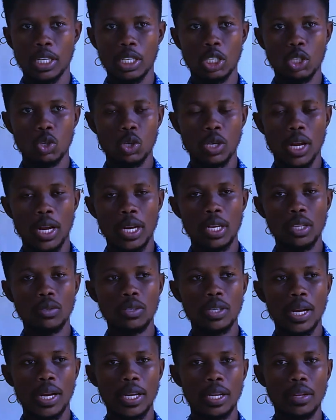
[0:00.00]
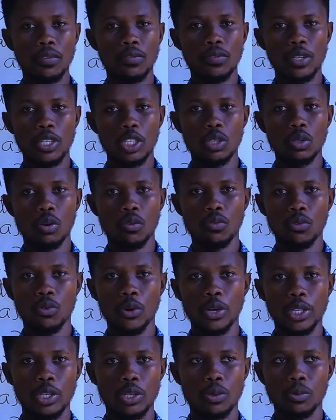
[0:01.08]
So now let's look at the definition of
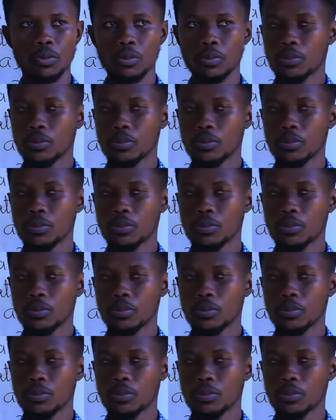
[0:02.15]
ratio.